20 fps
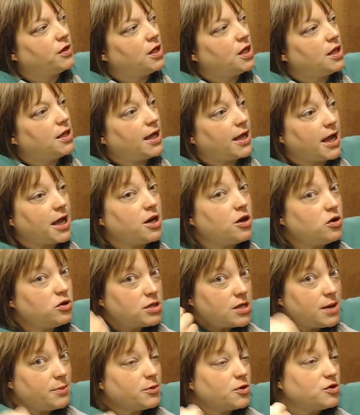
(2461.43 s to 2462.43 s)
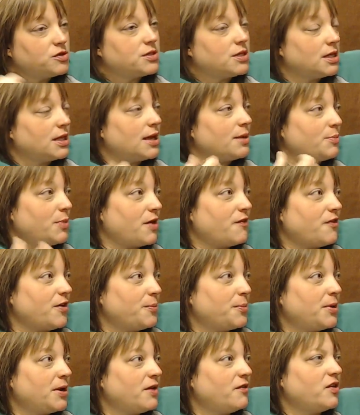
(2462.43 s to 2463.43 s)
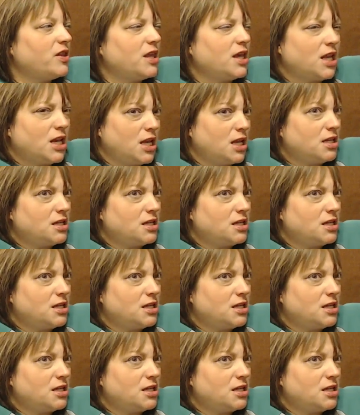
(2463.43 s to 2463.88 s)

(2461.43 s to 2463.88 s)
Like, I know Tom Cruise can, like, buff up and everything, and he does